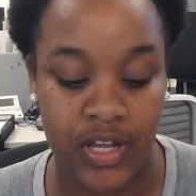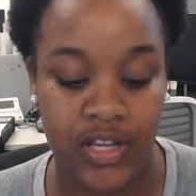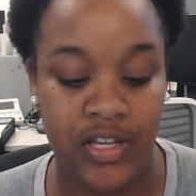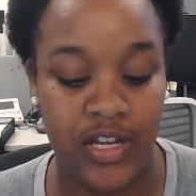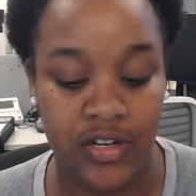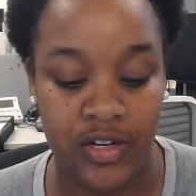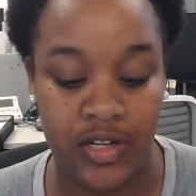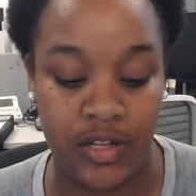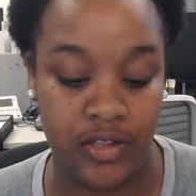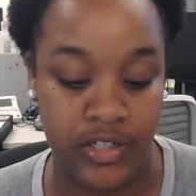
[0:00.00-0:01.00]
He ended
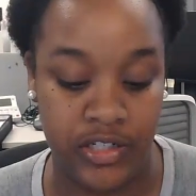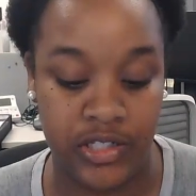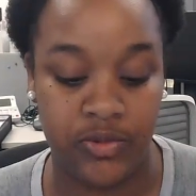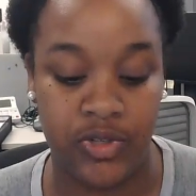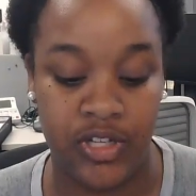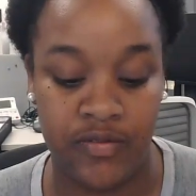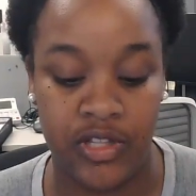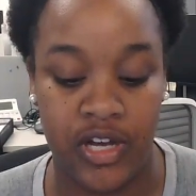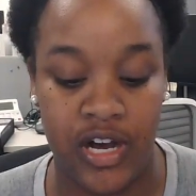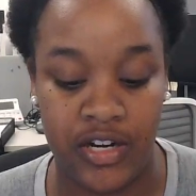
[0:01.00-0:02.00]
that list with giving
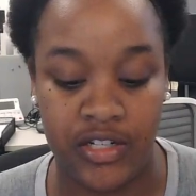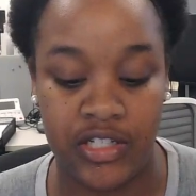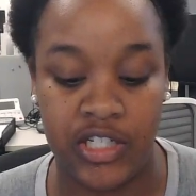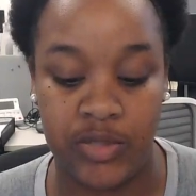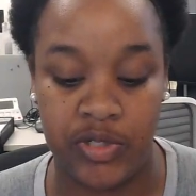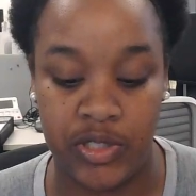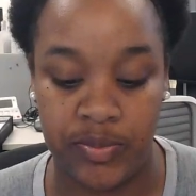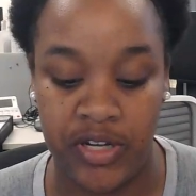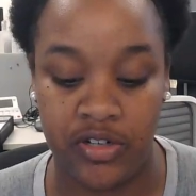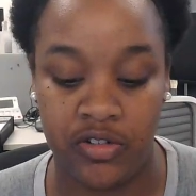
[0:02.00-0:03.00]
the audience his
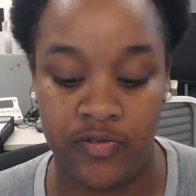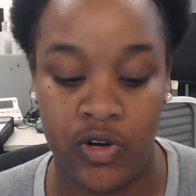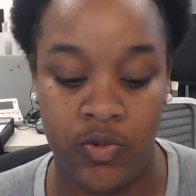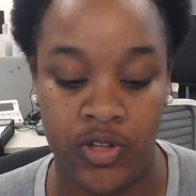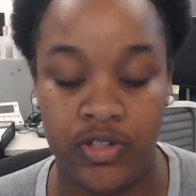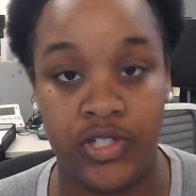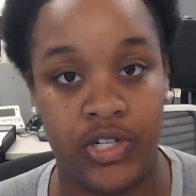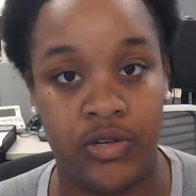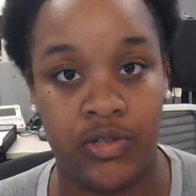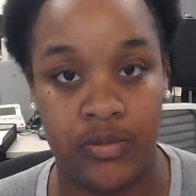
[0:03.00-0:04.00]
perspective of what this
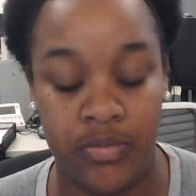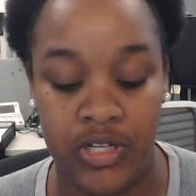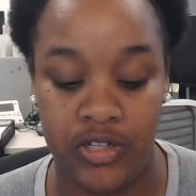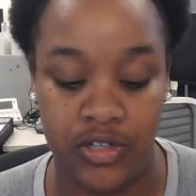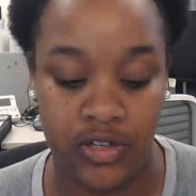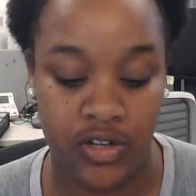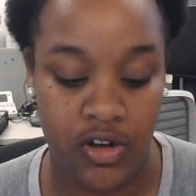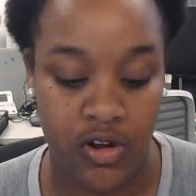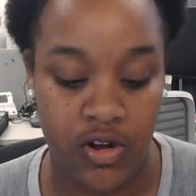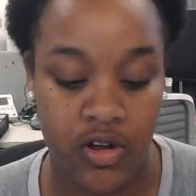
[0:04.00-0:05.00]
term could mean.
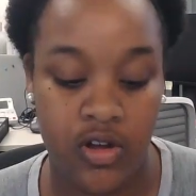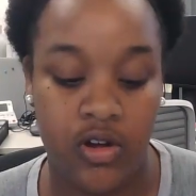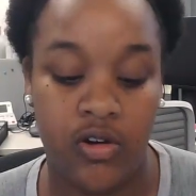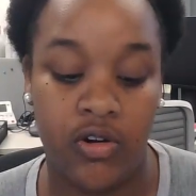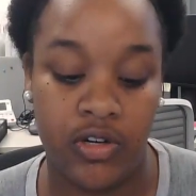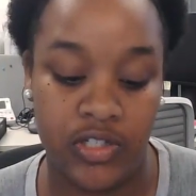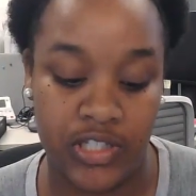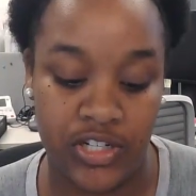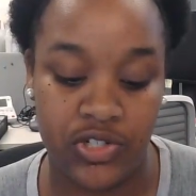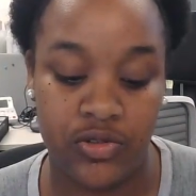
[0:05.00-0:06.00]

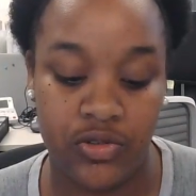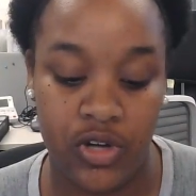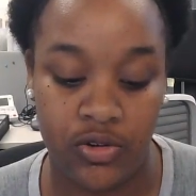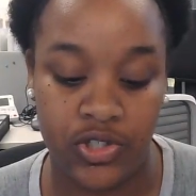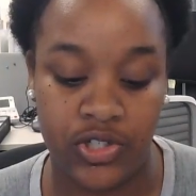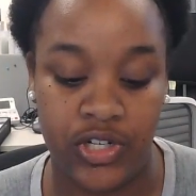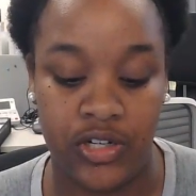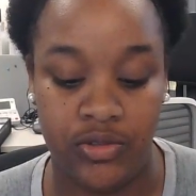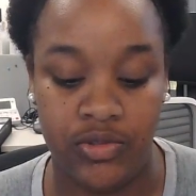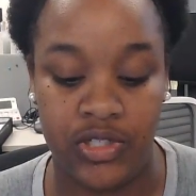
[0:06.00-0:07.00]
Organizational culture
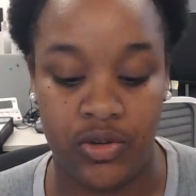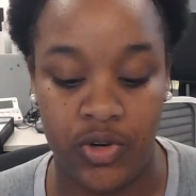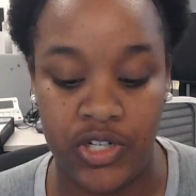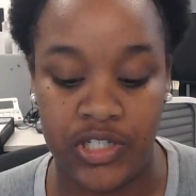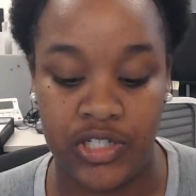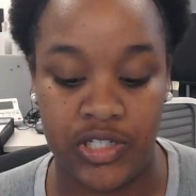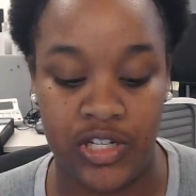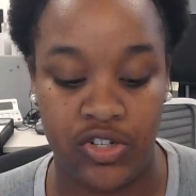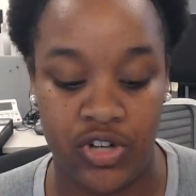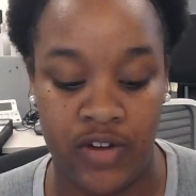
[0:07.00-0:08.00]
includes the questions
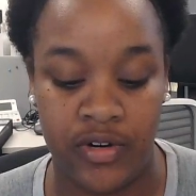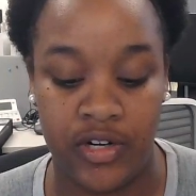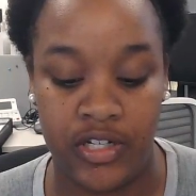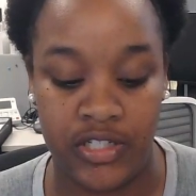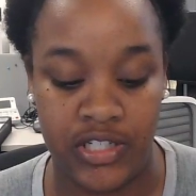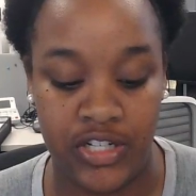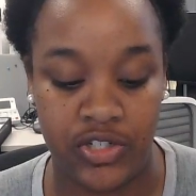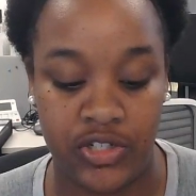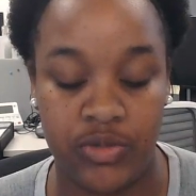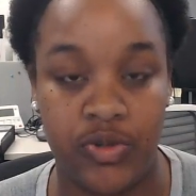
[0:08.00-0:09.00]
that drive our
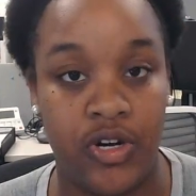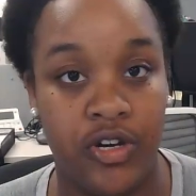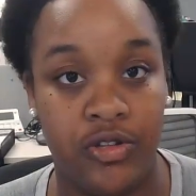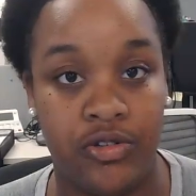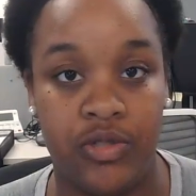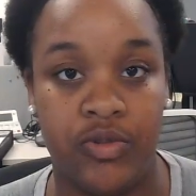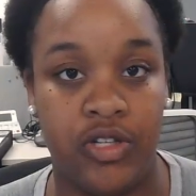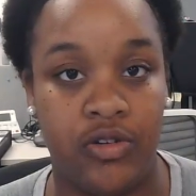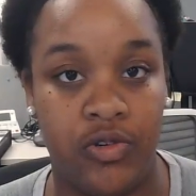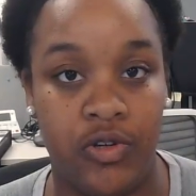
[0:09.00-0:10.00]
intentions with others
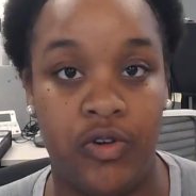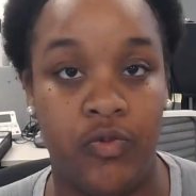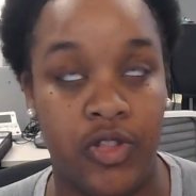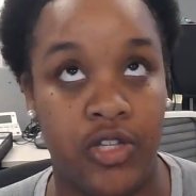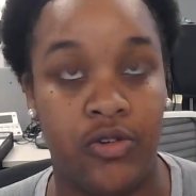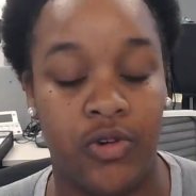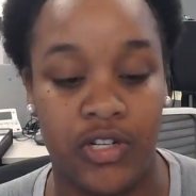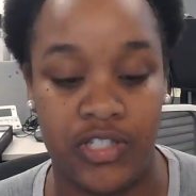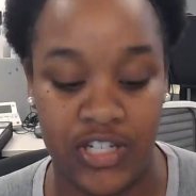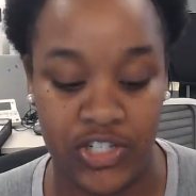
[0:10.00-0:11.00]
within the
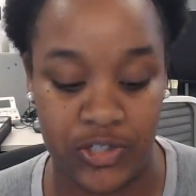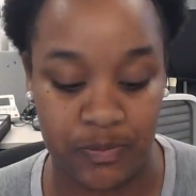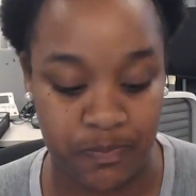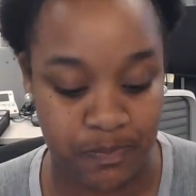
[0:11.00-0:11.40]
organization.